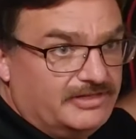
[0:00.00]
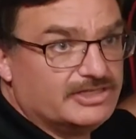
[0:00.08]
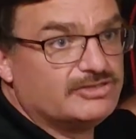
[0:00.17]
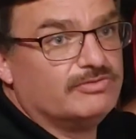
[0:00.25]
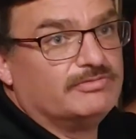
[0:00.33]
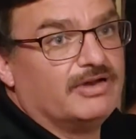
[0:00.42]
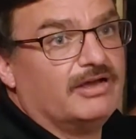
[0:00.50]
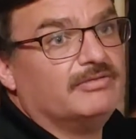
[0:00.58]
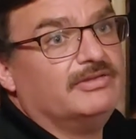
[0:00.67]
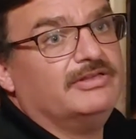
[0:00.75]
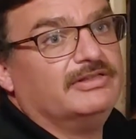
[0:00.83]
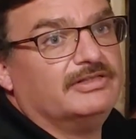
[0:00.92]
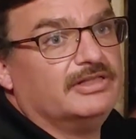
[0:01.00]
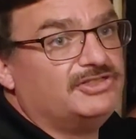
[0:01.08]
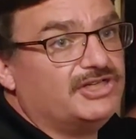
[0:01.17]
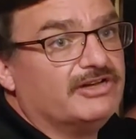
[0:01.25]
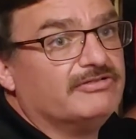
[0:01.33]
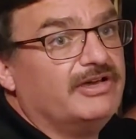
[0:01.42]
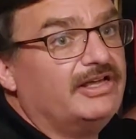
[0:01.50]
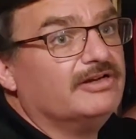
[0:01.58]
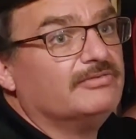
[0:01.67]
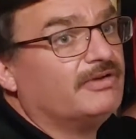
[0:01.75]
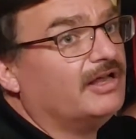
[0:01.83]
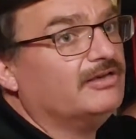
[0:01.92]
this would probably, the generator
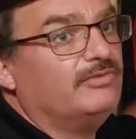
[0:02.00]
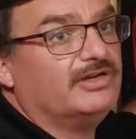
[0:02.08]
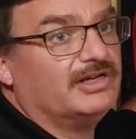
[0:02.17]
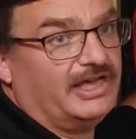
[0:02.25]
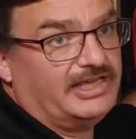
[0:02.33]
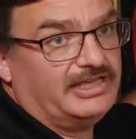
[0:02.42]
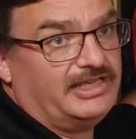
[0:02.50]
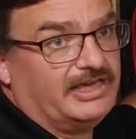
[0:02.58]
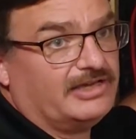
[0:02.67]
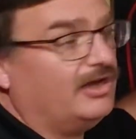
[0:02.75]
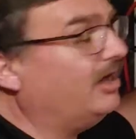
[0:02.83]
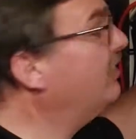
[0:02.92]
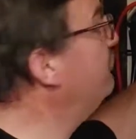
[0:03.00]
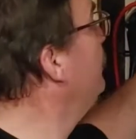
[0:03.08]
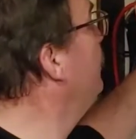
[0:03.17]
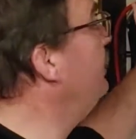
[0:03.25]
probably wouldn't like it kick off,